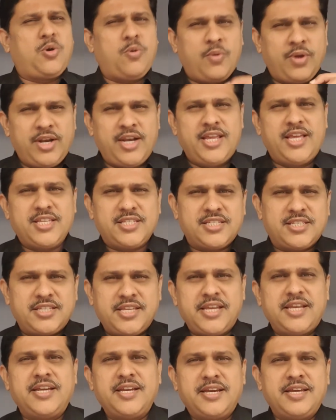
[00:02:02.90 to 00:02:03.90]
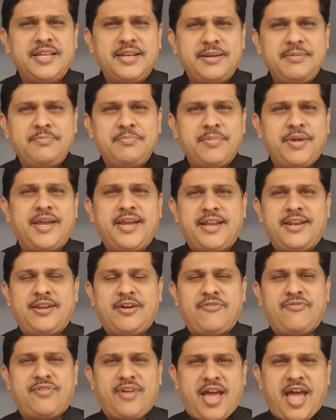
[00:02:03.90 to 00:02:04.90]
Only a single mail
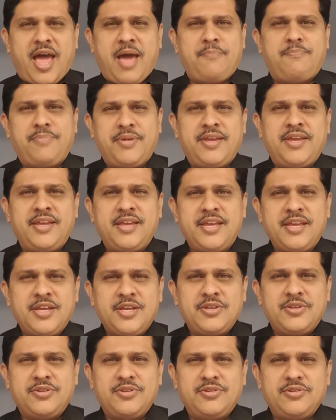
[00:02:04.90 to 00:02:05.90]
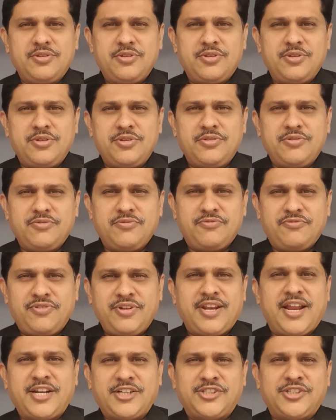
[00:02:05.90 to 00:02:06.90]
of Happy
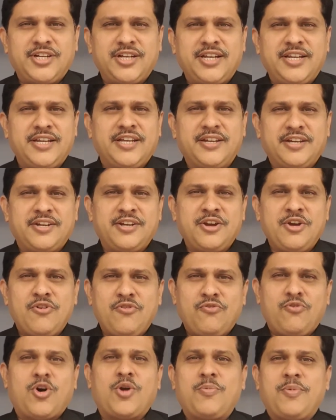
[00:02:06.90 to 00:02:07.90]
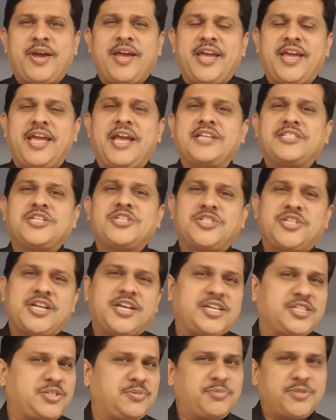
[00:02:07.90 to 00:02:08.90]
Financial Year for my existing
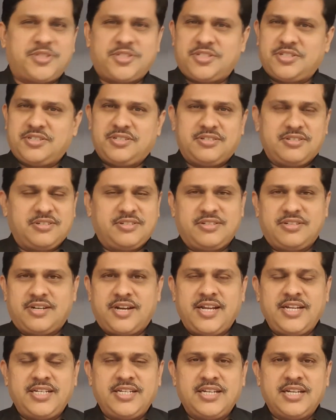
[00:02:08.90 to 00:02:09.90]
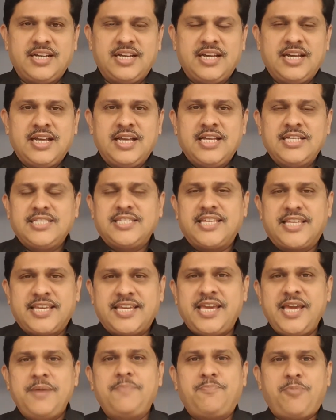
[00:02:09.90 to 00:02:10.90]
customers, right? So the
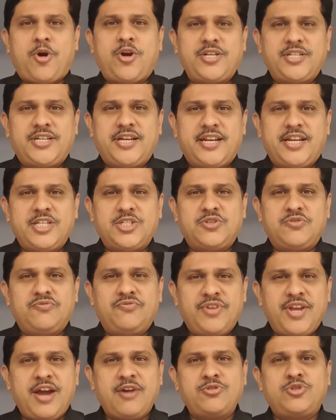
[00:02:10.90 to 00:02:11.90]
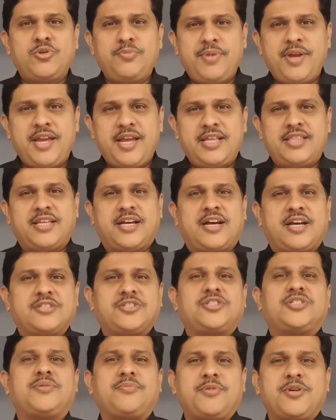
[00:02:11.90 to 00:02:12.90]
key point here is we have to be in the
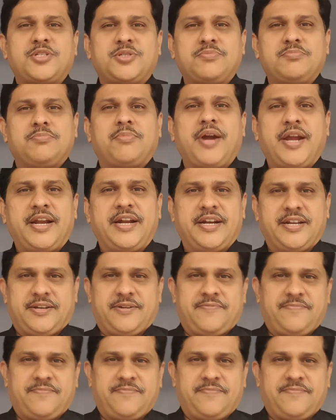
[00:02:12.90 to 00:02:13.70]
customer's mind.